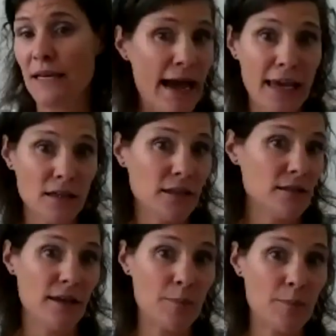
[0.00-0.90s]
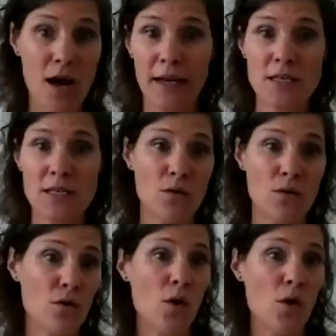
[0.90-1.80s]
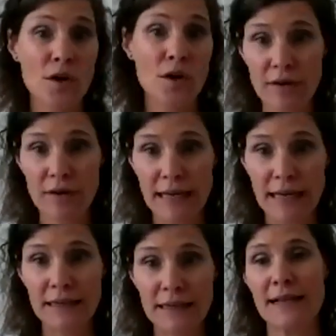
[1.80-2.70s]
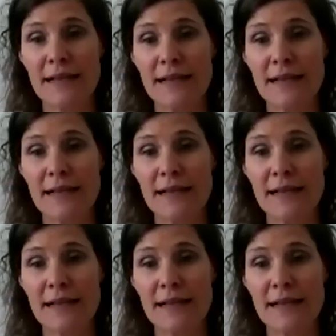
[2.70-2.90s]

either trial the products or